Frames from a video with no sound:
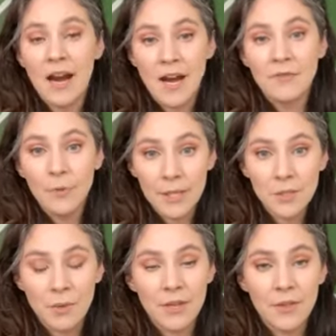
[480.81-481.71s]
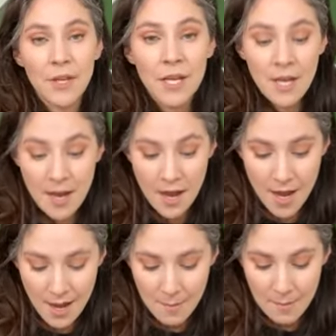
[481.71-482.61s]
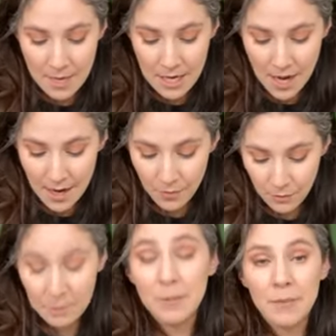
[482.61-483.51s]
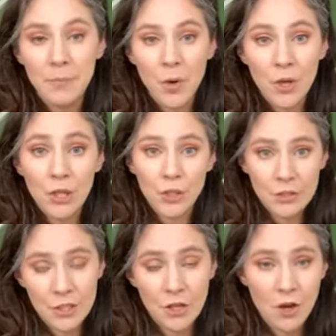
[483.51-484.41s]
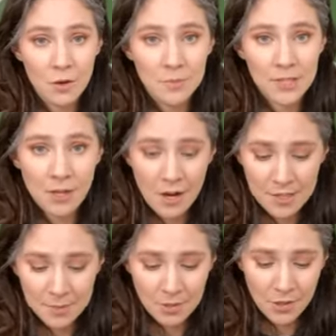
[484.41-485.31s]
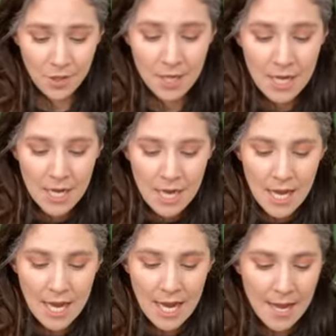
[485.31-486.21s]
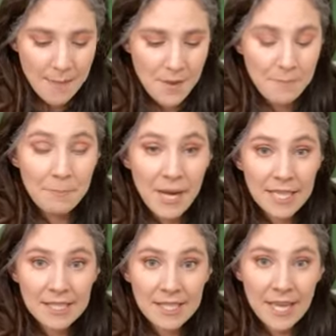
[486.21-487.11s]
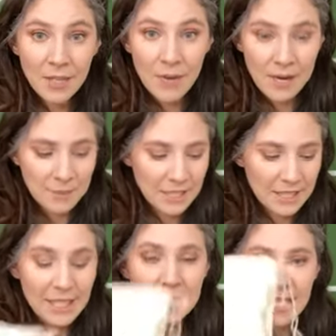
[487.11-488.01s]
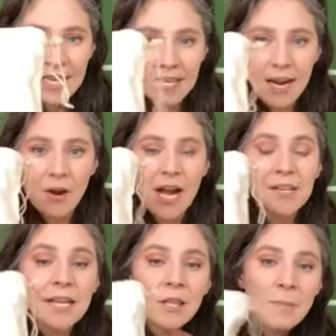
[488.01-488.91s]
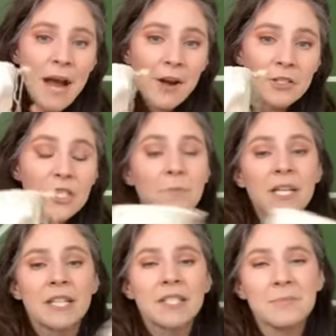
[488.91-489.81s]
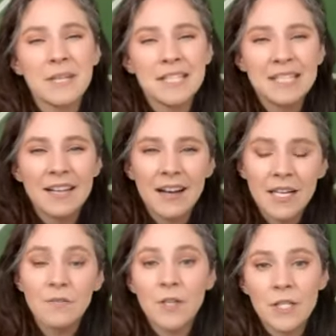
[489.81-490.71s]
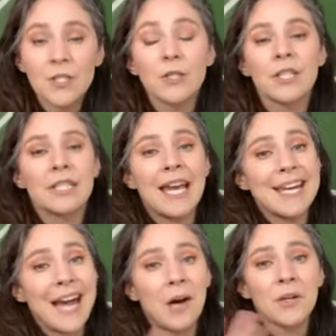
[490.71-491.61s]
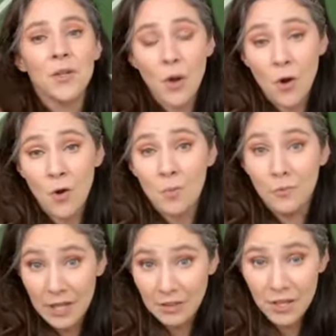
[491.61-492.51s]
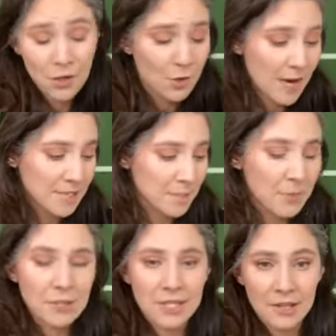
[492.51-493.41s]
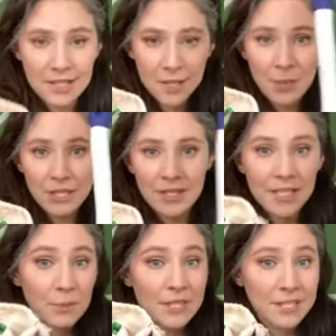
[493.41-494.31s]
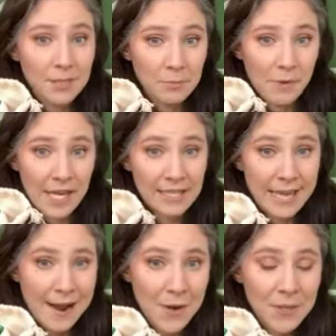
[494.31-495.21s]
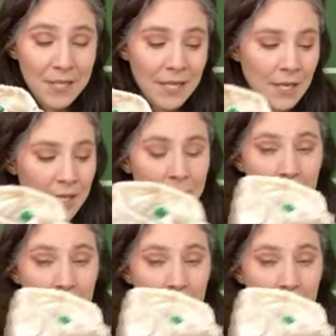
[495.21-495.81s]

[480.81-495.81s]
that I've worked with um, uh, with people in nursing homes in the hospital. Um, but anyway, I'm gonna take it out. I like the pouch because it makes it kind of easier to take out of the home with you as opposed to this one. This one doesn't break down,